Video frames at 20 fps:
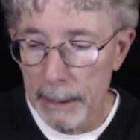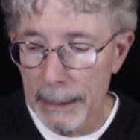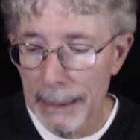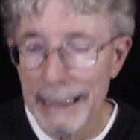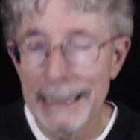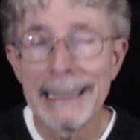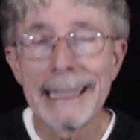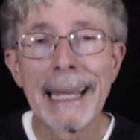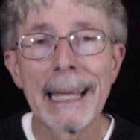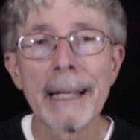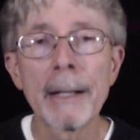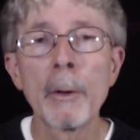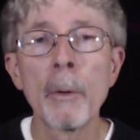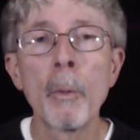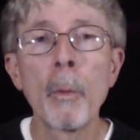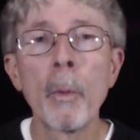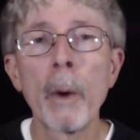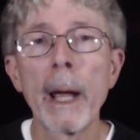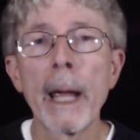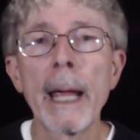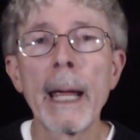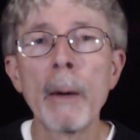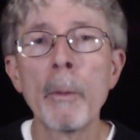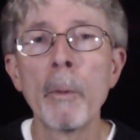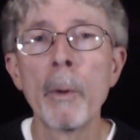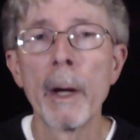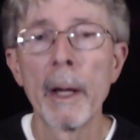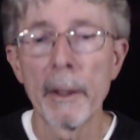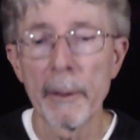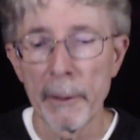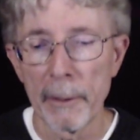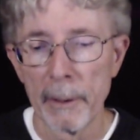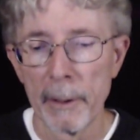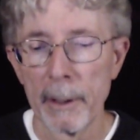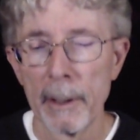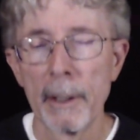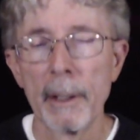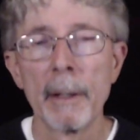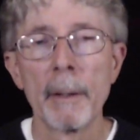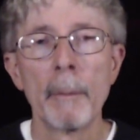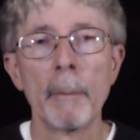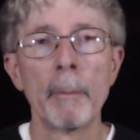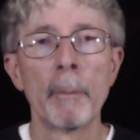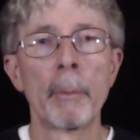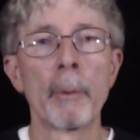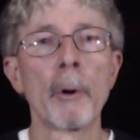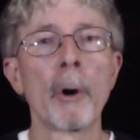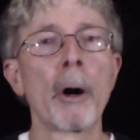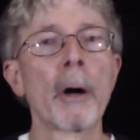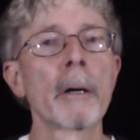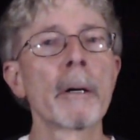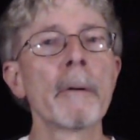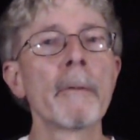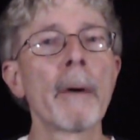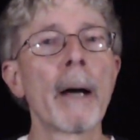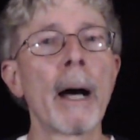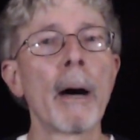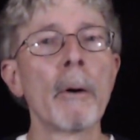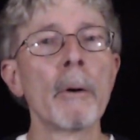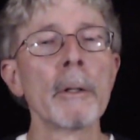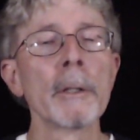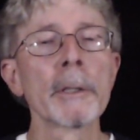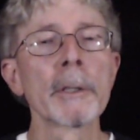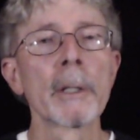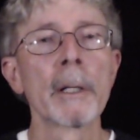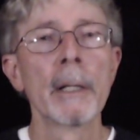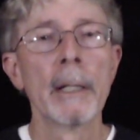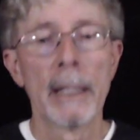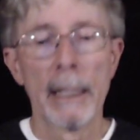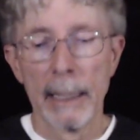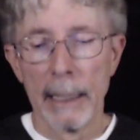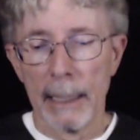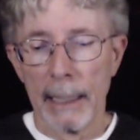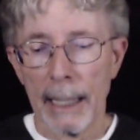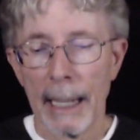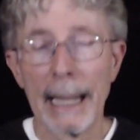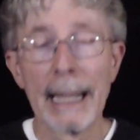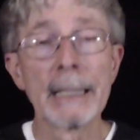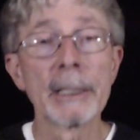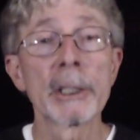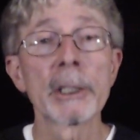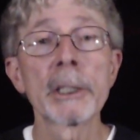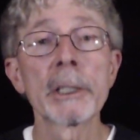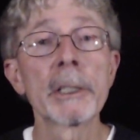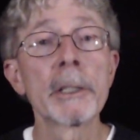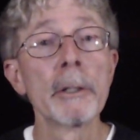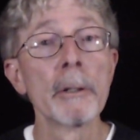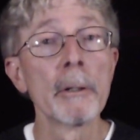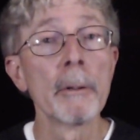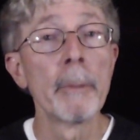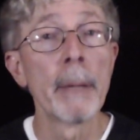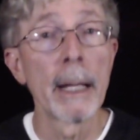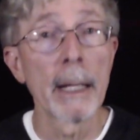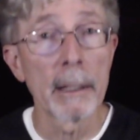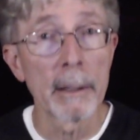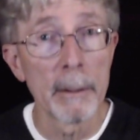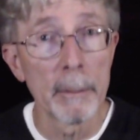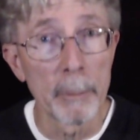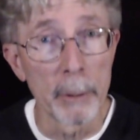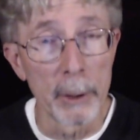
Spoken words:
can get away with broader vowels and still make the